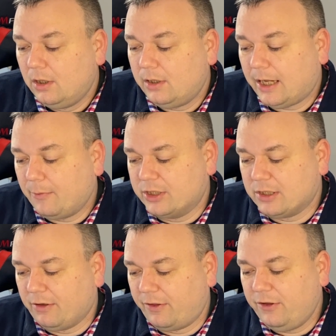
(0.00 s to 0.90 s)
That works
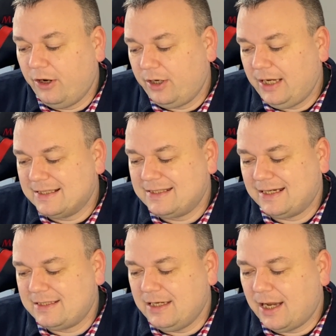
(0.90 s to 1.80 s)
out to
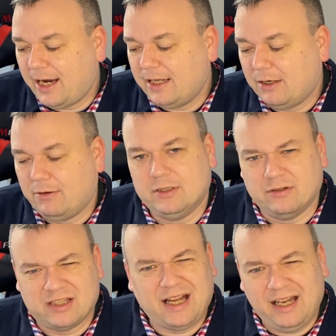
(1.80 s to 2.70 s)
£13.69 an hour, so
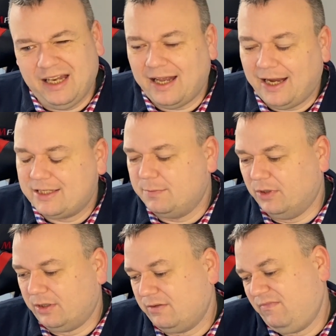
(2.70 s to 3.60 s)
slightly less,
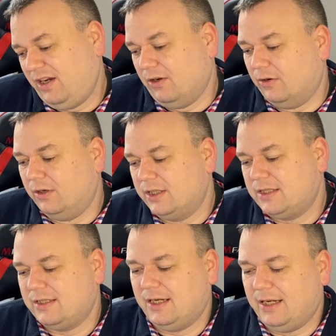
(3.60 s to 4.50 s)
but you know, it's